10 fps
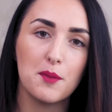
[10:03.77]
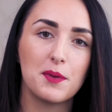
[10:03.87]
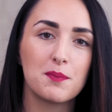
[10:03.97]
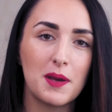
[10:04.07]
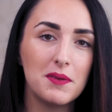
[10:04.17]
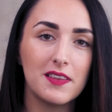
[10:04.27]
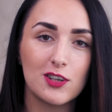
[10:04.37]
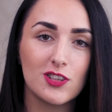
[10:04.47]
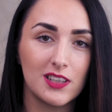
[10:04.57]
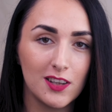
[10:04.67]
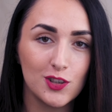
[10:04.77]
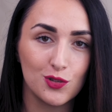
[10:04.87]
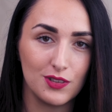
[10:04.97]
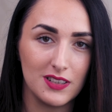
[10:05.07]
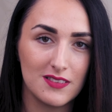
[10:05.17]
But maybe there's another
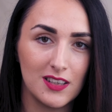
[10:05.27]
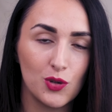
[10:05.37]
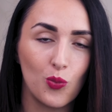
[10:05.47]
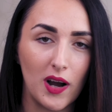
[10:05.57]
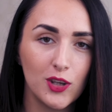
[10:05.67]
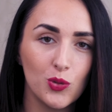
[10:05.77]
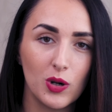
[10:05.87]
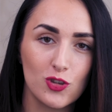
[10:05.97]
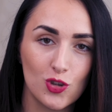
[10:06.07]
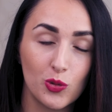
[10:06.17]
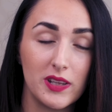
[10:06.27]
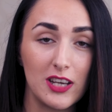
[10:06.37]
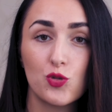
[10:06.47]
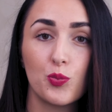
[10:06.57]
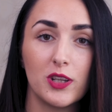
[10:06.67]
reason why you are so
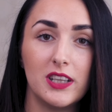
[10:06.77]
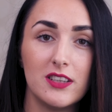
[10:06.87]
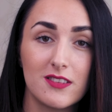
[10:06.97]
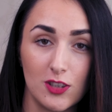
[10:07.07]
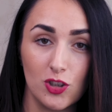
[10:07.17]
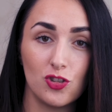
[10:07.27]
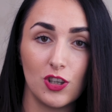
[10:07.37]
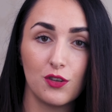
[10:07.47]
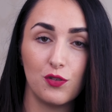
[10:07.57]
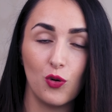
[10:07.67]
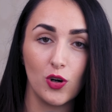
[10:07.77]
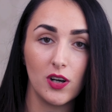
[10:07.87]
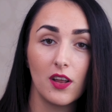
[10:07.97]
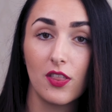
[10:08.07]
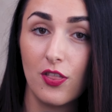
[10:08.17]
desperately searching for
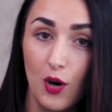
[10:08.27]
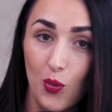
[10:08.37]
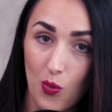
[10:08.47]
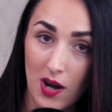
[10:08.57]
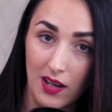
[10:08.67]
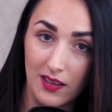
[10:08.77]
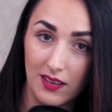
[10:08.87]
the one.